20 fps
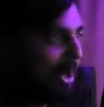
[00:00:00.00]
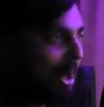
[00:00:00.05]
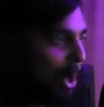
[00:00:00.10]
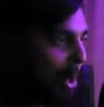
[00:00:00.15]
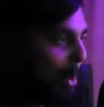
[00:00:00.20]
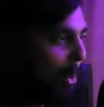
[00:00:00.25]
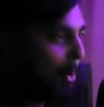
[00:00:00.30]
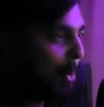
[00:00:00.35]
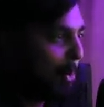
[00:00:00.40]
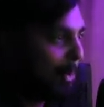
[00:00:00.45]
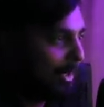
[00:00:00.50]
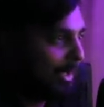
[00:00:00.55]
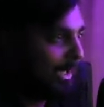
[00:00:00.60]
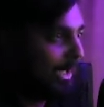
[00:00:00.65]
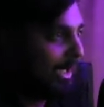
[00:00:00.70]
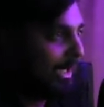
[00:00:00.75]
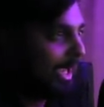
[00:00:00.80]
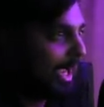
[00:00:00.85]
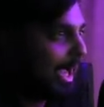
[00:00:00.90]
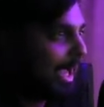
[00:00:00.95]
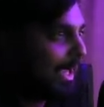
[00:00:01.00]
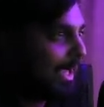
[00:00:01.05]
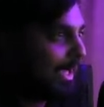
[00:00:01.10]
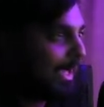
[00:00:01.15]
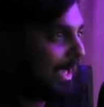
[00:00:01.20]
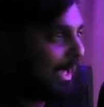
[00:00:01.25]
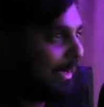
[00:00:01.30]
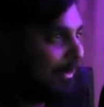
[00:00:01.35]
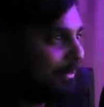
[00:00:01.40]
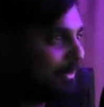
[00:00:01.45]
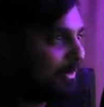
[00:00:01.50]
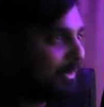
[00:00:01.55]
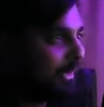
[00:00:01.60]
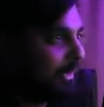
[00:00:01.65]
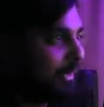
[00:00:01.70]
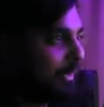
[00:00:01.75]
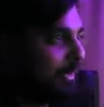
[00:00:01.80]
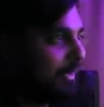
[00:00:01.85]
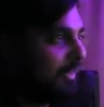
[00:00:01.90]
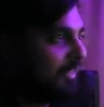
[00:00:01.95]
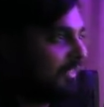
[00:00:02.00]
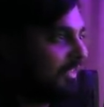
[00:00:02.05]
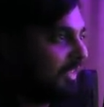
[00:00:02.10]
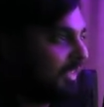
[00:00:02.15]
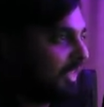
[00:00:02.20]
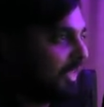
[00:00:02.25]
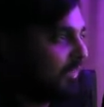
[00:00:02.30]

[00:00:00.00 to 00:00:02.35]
Holy goddamn shit, they're gonna set